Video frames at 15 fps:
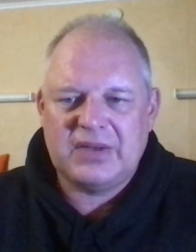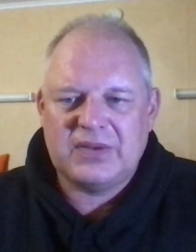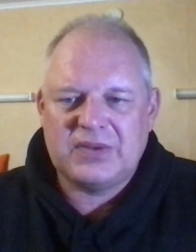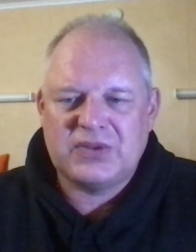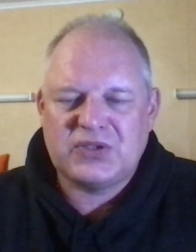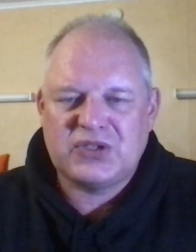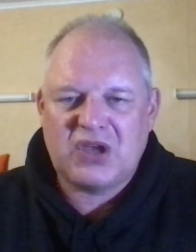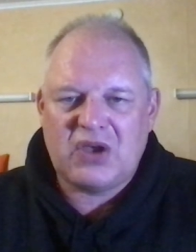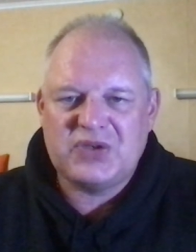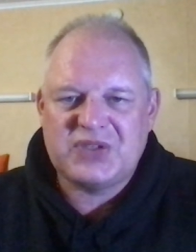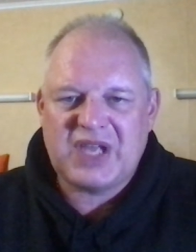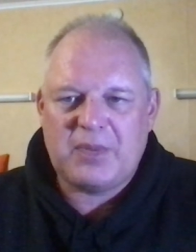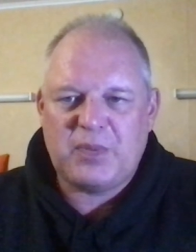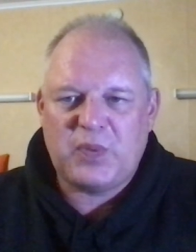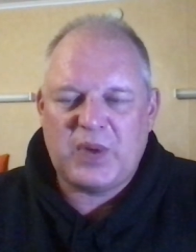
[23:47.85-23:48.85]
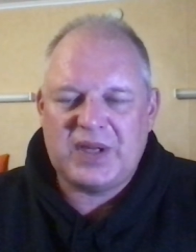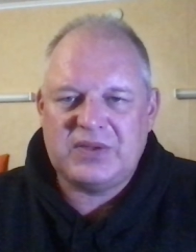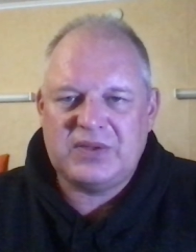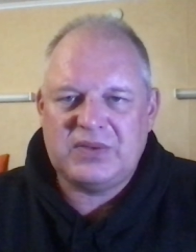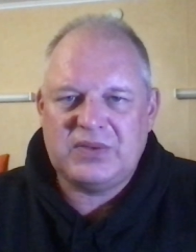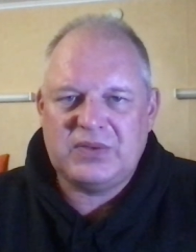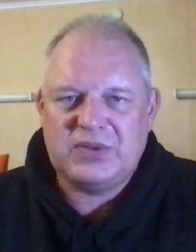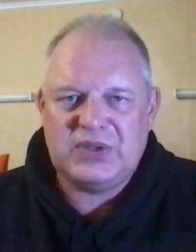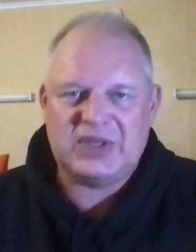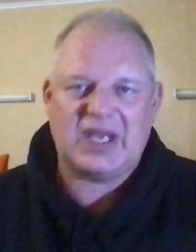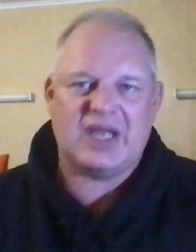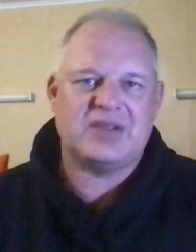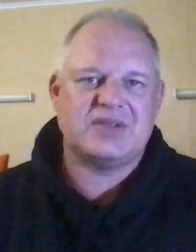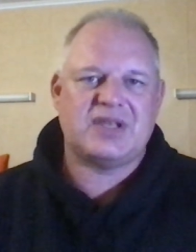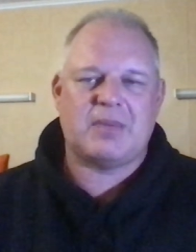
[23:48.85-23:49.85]
shows up when you
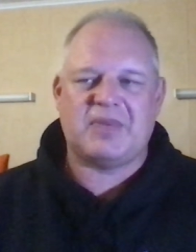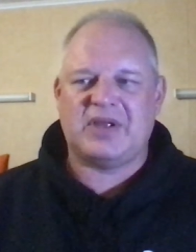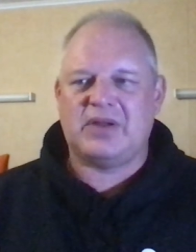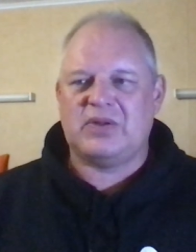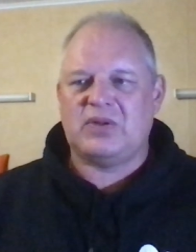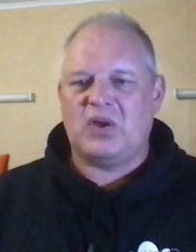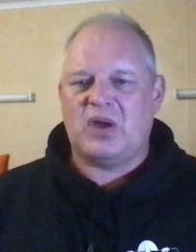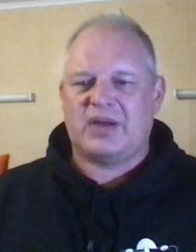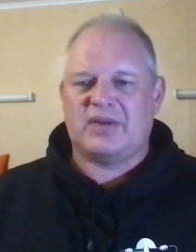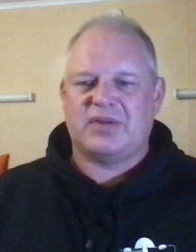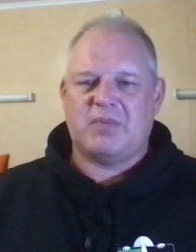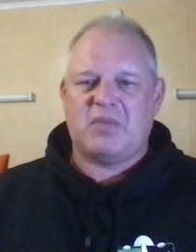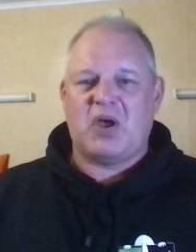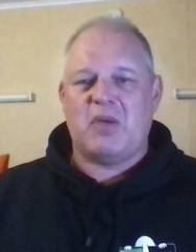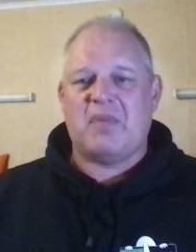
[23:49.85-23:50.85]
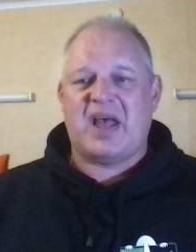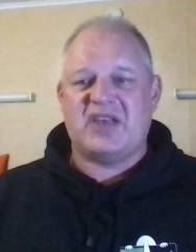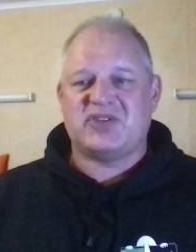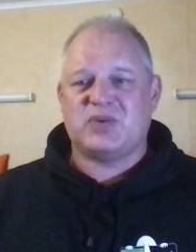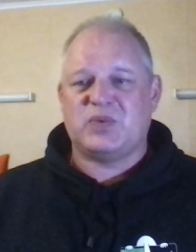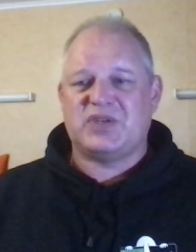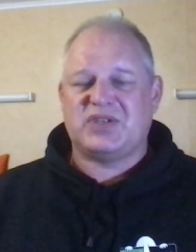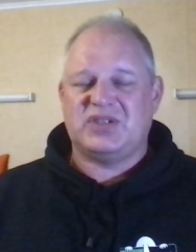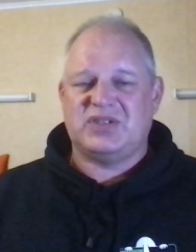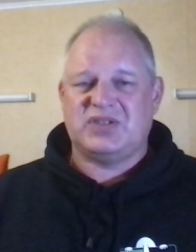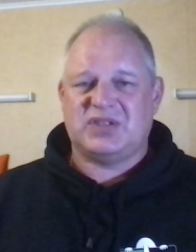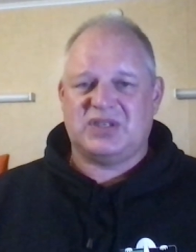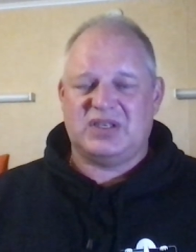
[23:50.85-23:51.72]
get something like the MowMaster, which is